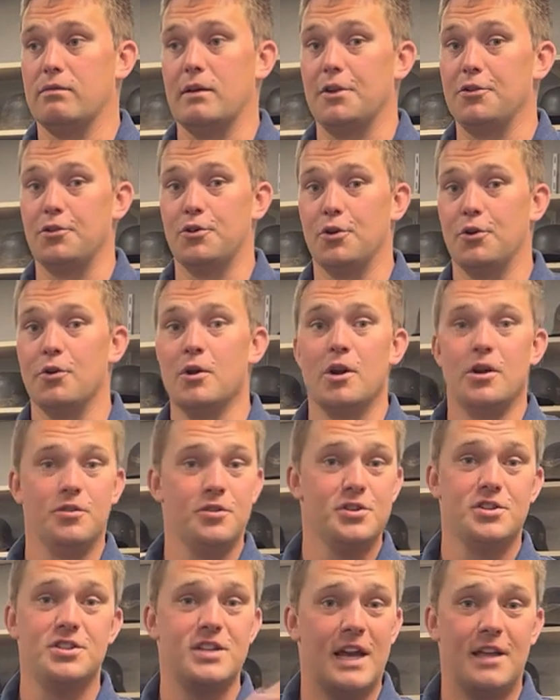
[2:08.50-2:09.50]
I don't know,
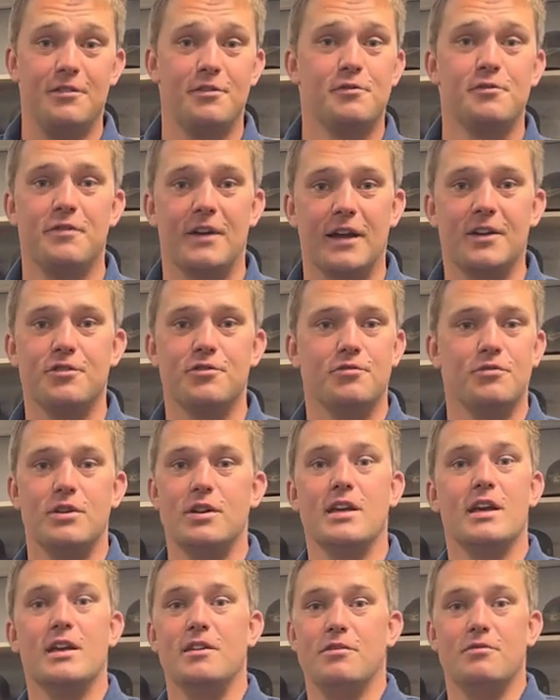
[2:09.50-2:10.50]
the Sander
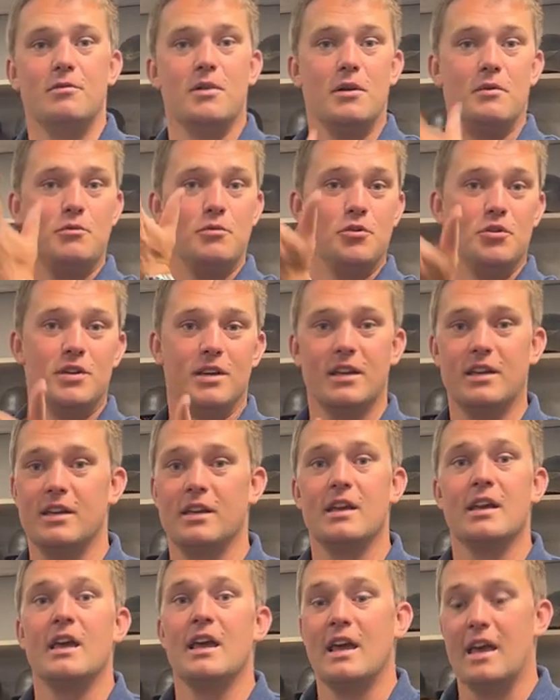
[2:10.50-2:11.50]
factory in Munich.
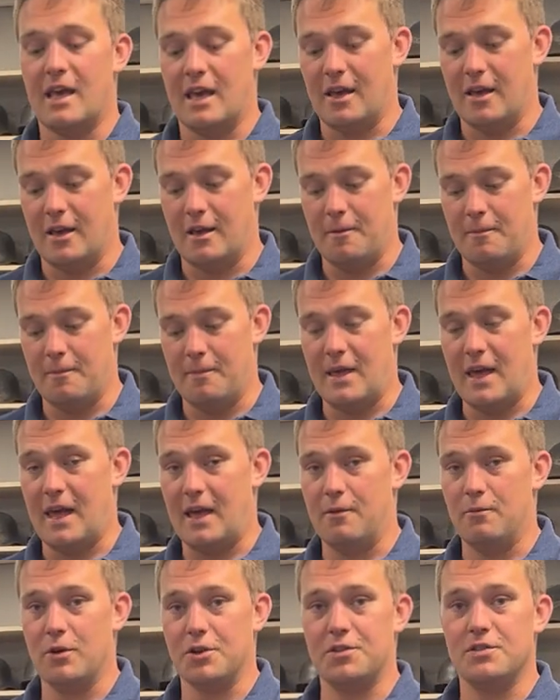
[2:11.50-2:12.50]

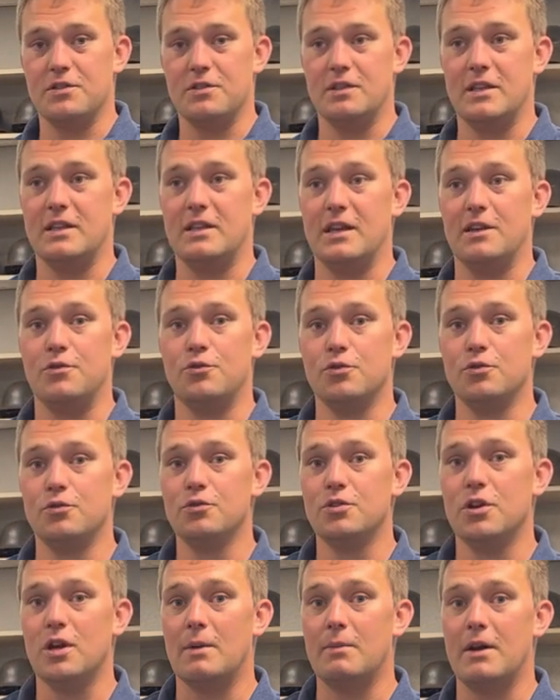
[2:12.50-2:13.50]
And what did they do,
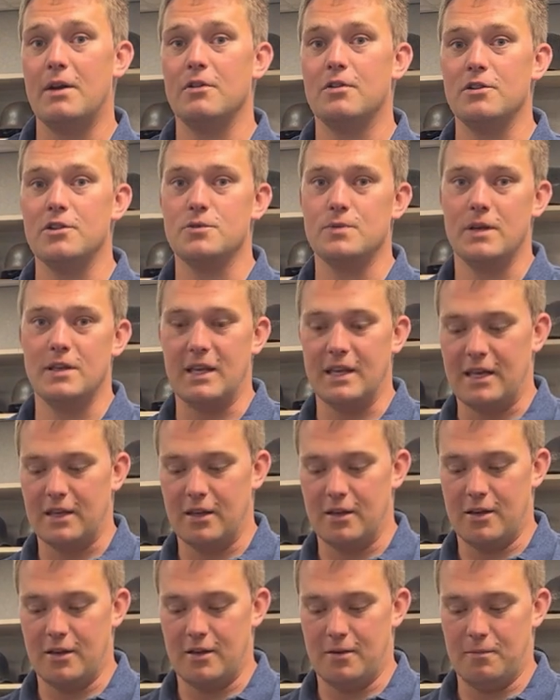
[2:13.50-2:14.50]
the Americans, when they
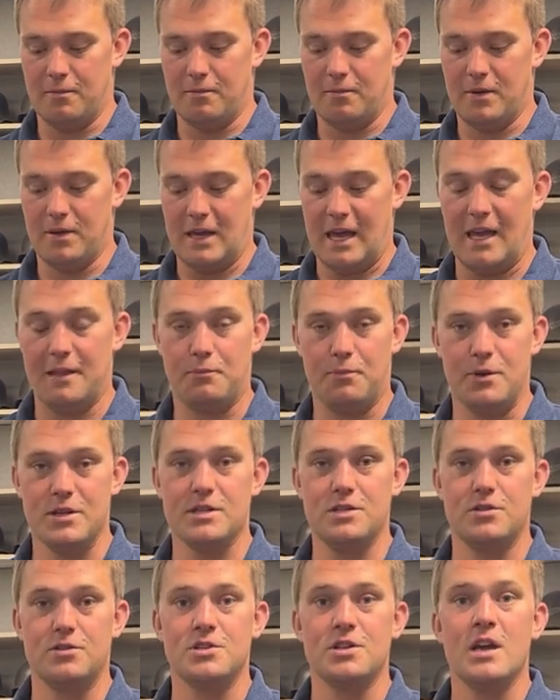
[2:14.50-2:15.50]
had
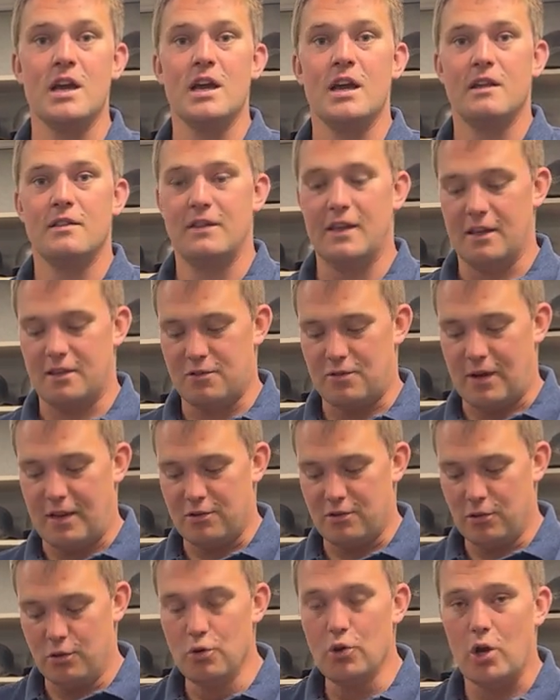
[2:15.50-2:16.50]
prisoners? They tried
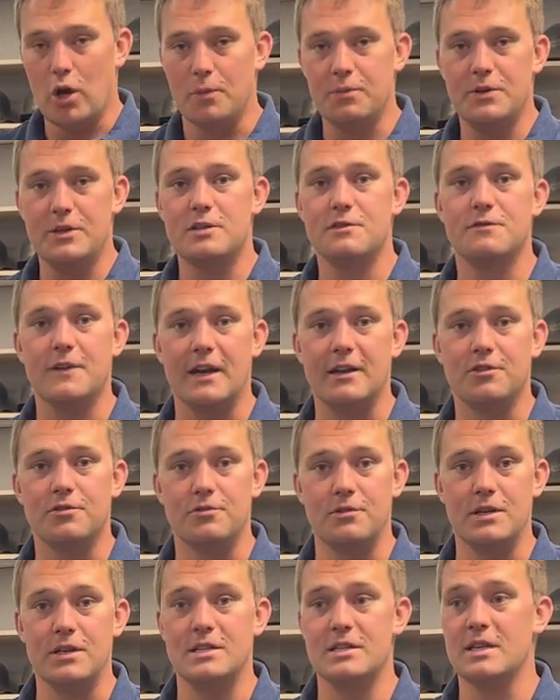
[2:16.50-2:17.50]
to look up these
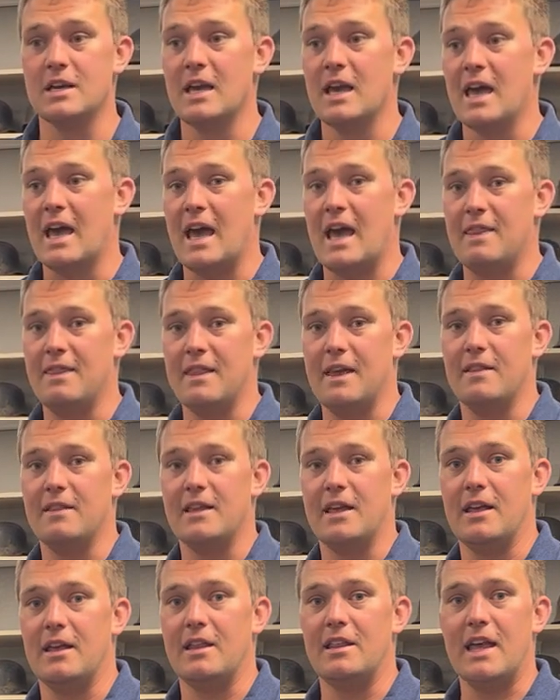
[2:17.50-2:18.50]
factories, and then
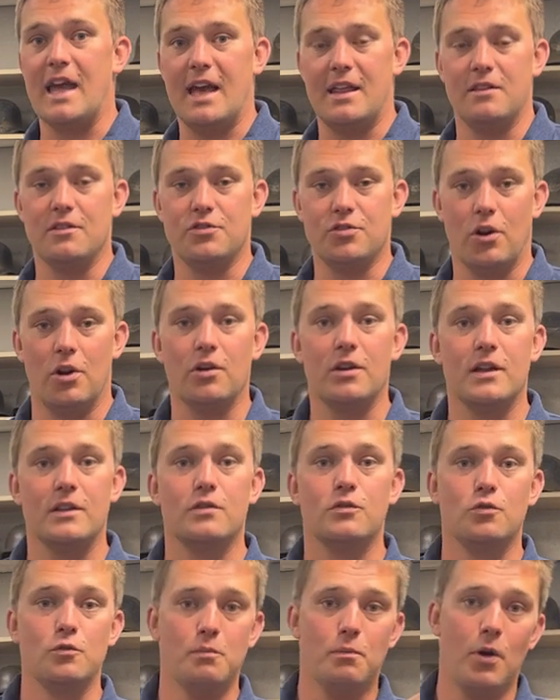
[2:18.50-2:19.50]
they had a
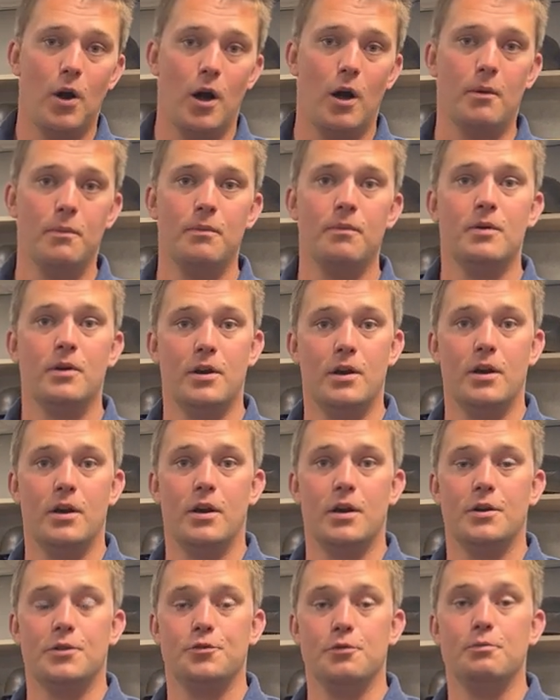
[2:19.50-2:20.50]
target to
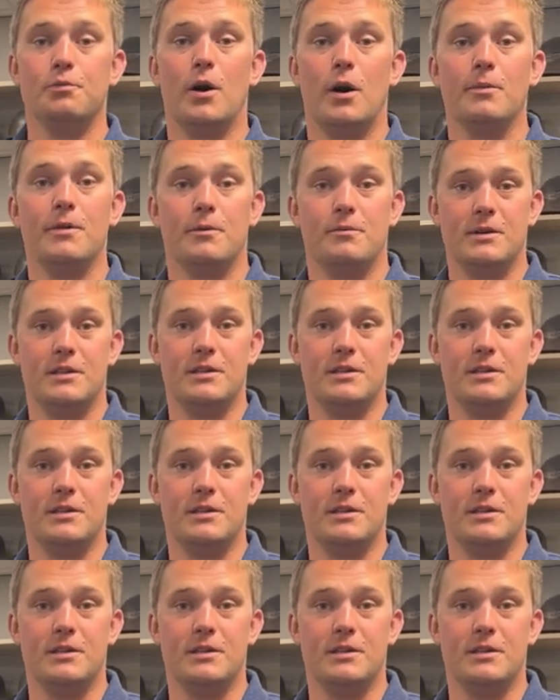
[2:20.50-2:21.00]
bomb them